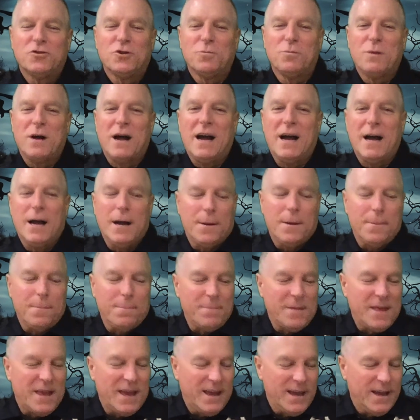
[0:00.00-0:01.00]
Bob.
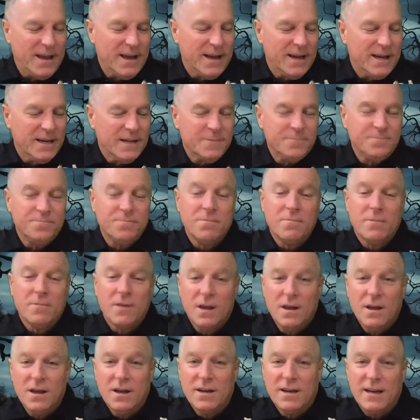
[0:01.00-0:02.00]
And
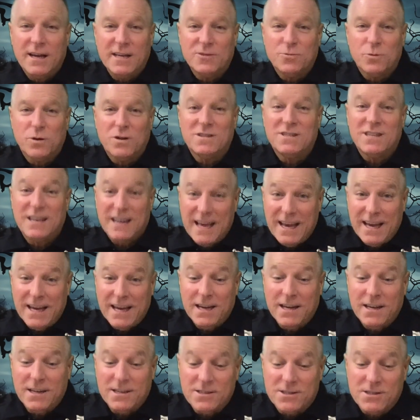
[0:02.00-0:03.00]
guess what today
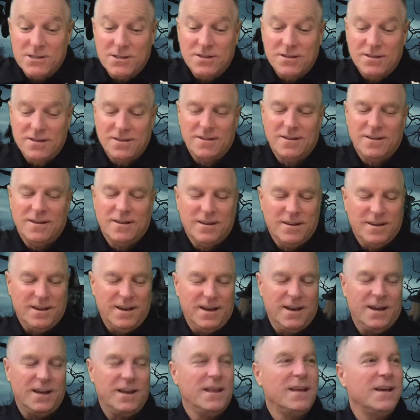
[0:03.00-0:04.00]
is?
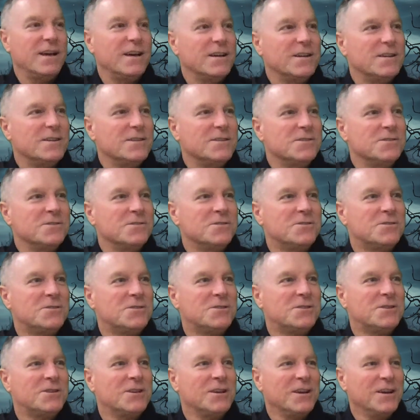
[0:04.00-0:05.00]
It uh,
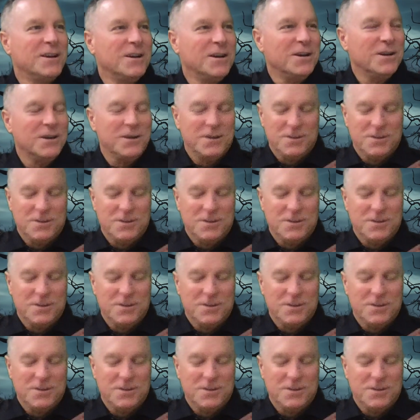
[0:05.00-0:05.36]
is.